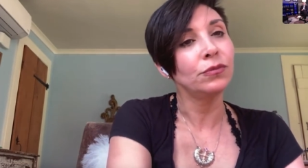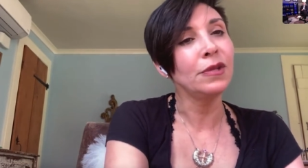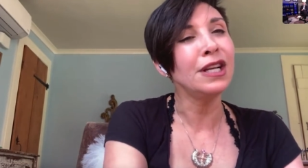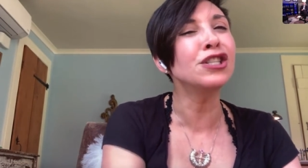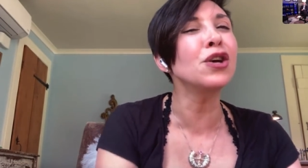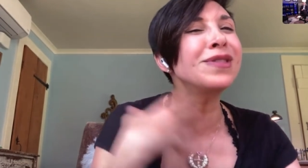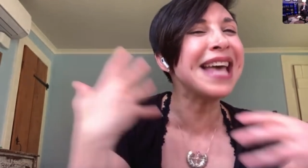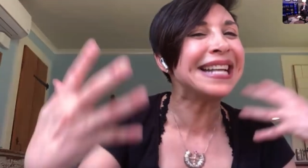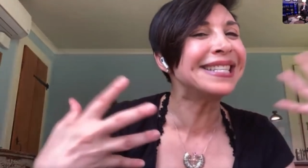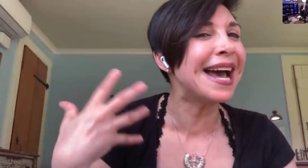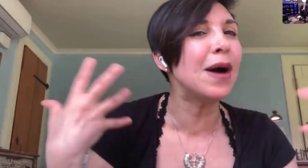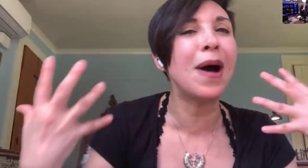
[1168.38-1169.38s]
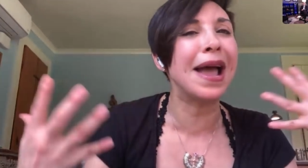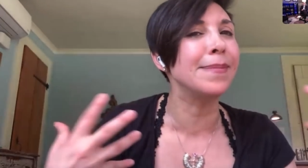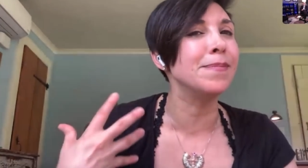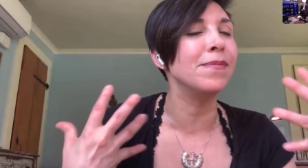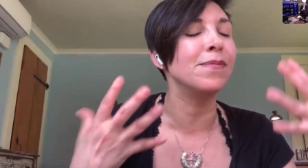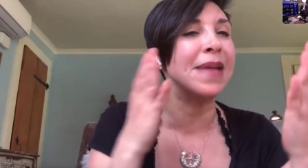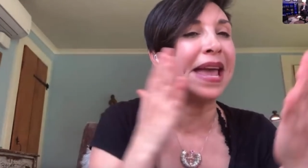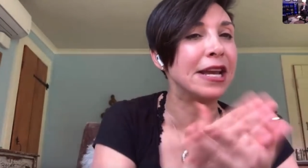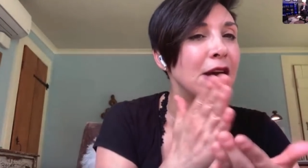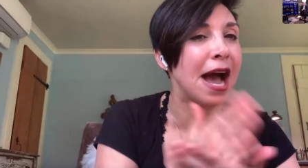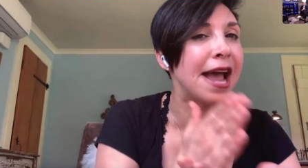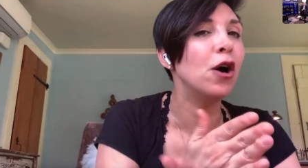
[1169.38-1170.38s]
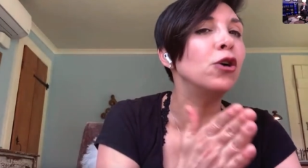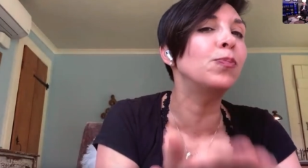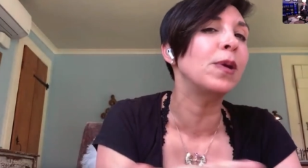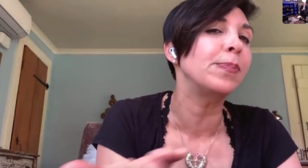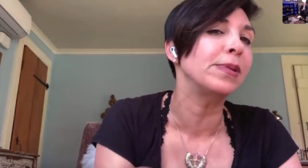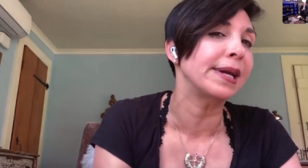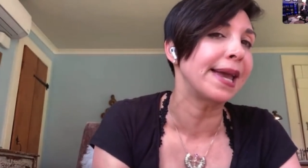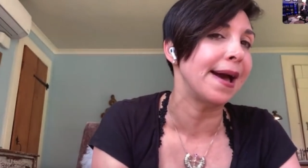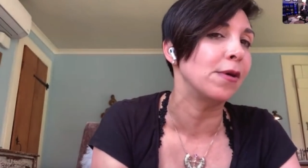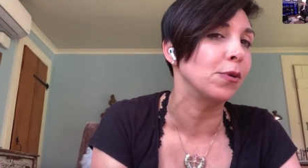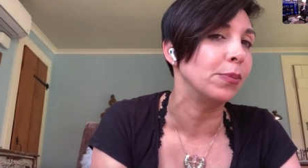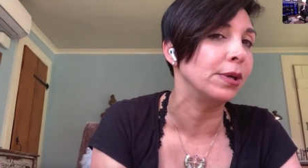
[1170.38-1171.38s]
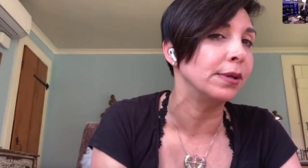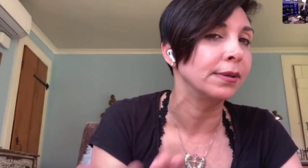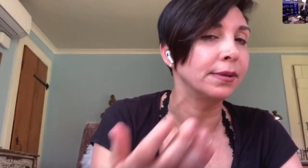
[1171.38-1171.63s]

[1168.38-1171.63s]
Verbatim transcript: So that's how I make, I hold people accountable